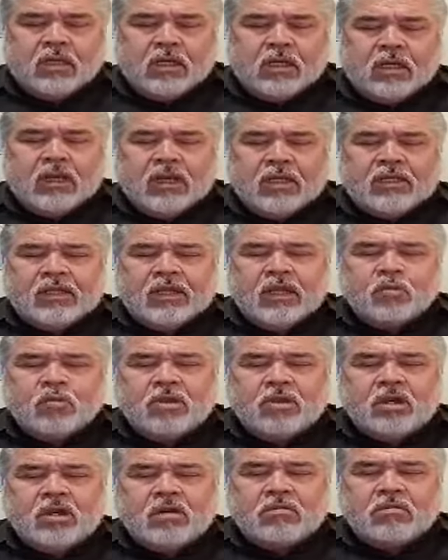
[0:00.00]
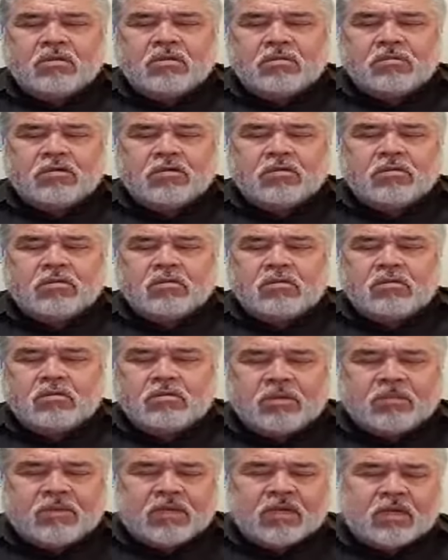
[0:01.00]
And that only, only
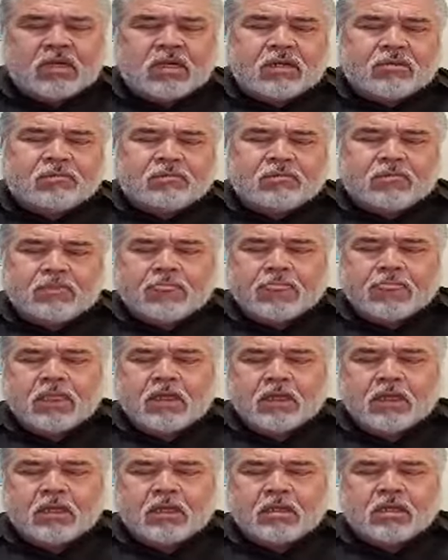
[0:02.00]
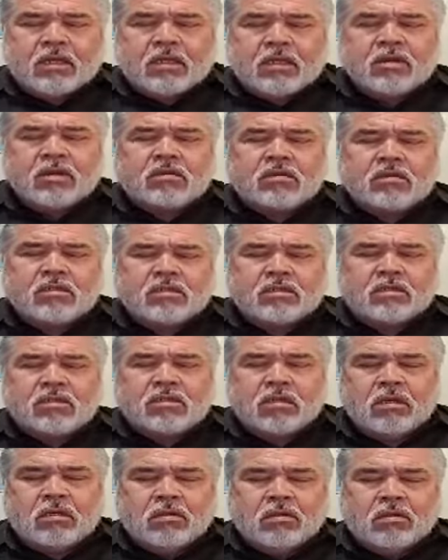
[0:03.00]
become hearers,
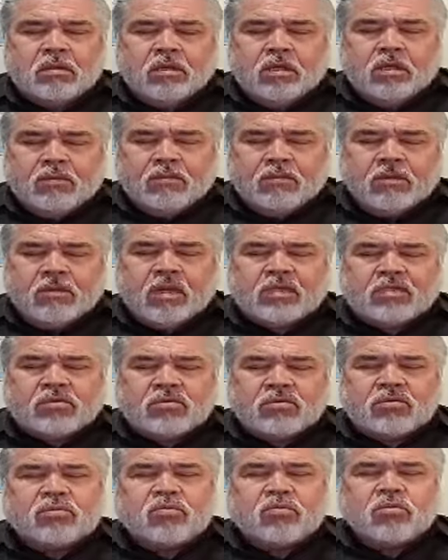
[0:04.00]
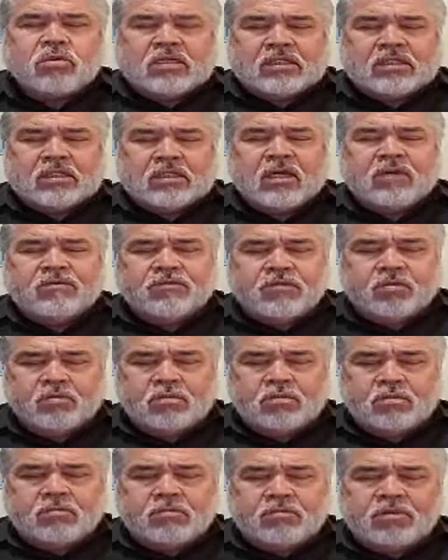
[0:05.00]
but also doers of your
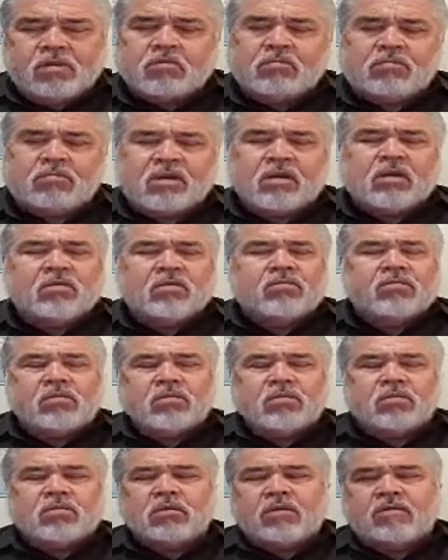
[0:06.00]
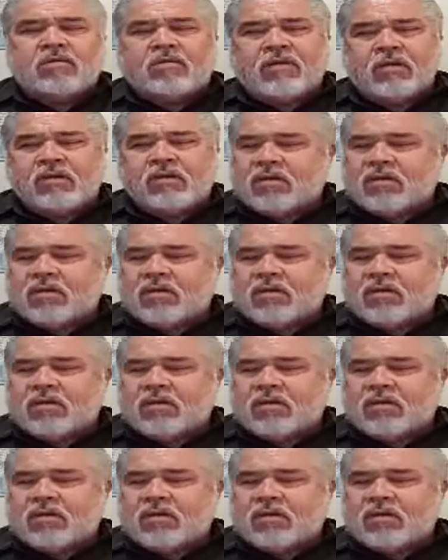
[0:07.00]
word. Be obedient to your word, Father.